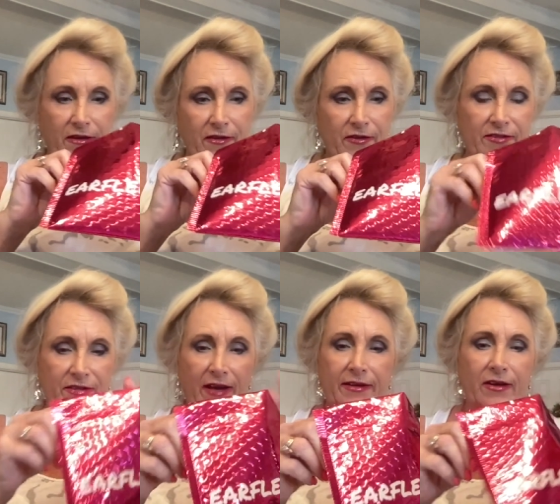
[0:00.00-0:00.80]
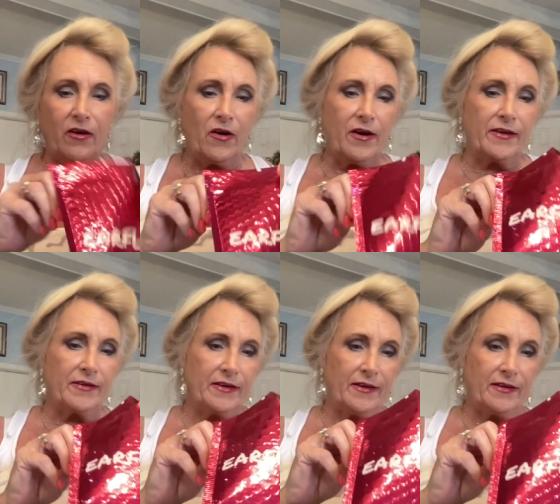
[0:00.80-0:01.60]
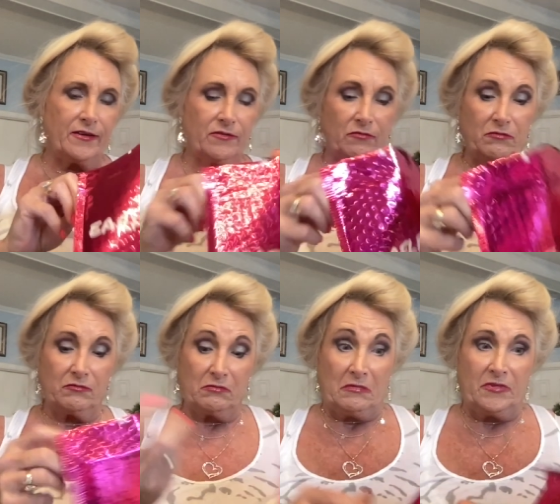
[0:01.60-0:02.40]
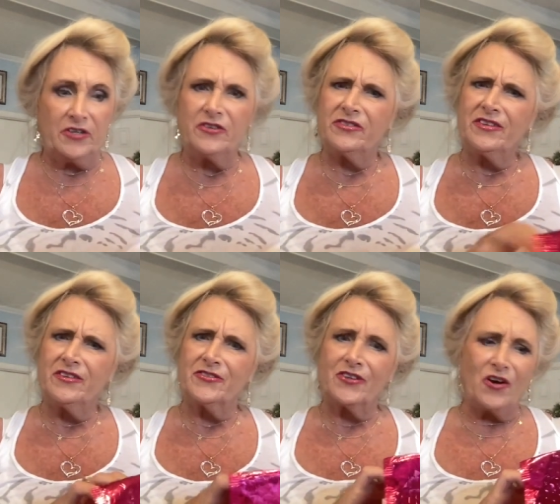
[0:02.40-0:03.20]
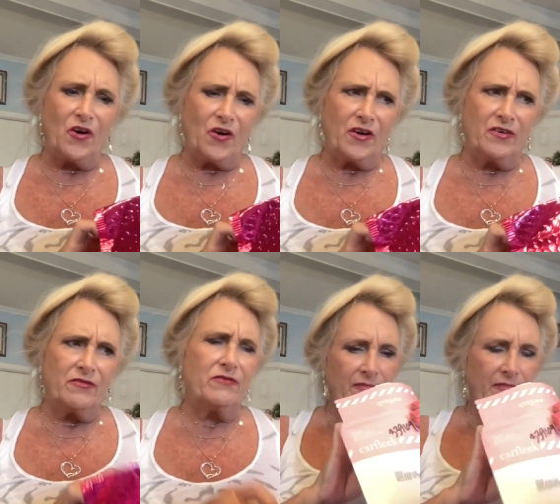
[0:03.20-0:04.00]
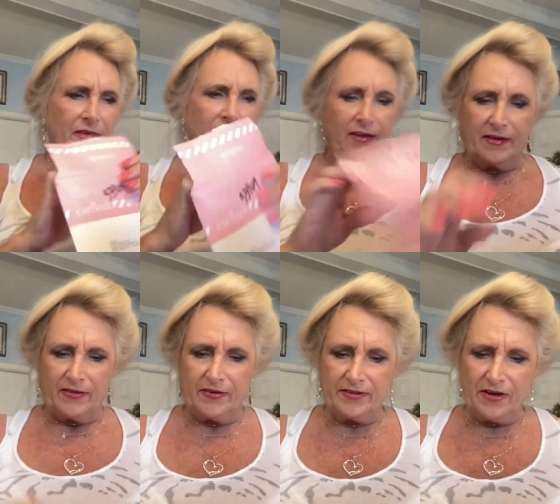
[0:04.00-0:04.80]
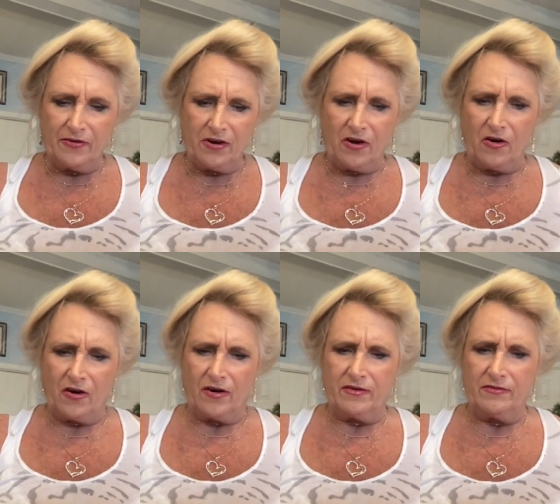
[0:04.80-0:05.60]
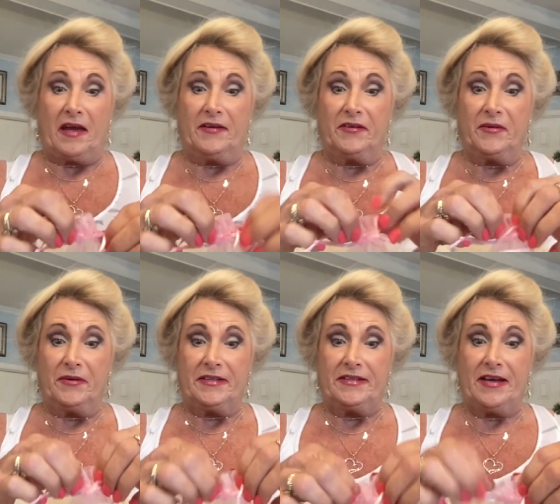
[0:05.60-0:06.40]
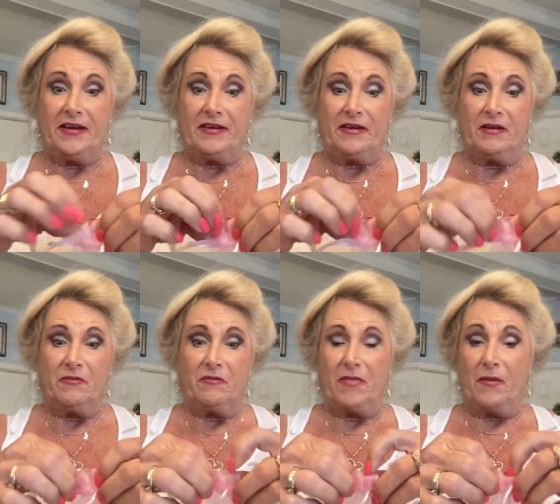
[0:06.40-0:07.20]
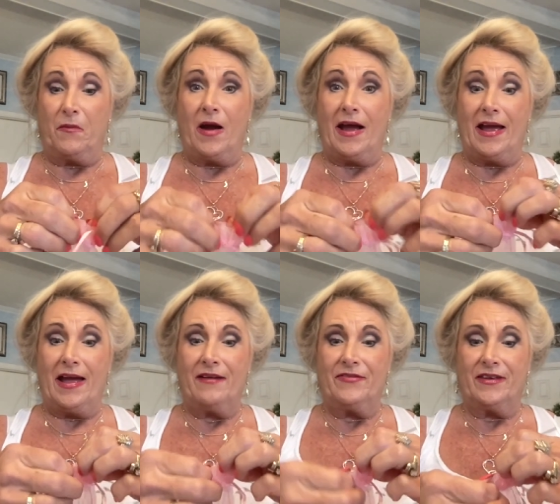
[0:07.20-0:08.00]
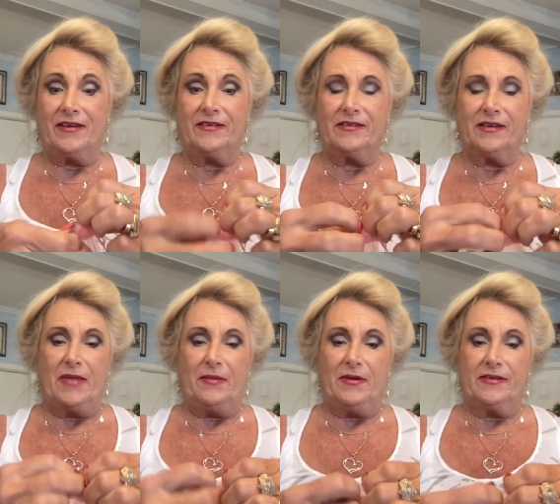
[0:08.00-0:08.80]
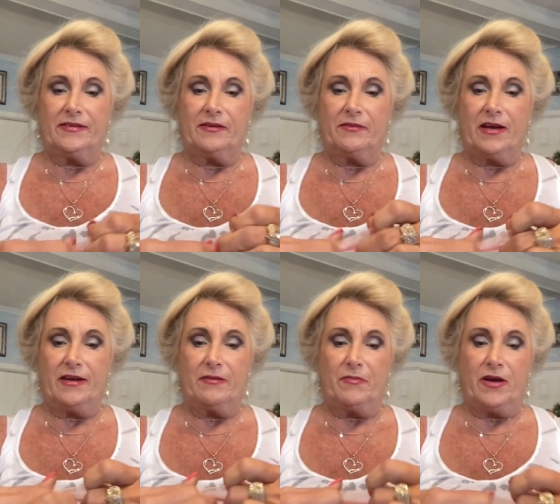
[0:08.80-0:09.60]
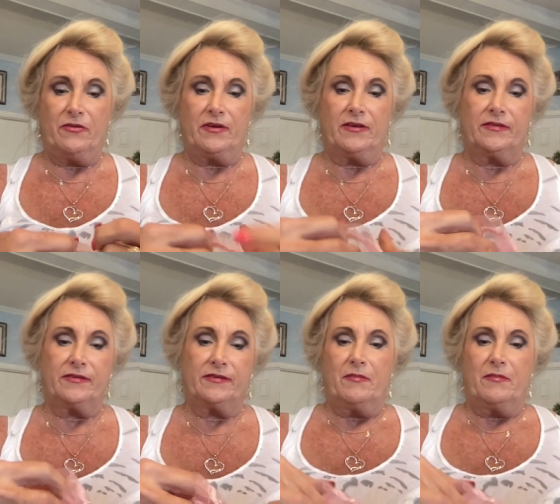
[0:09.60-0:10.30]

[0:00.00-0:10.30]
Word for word: There's not a card in here. Usually there's a card. There's no card. I don't know what to tell you of why I have these. Maybe it's some kind of bonus.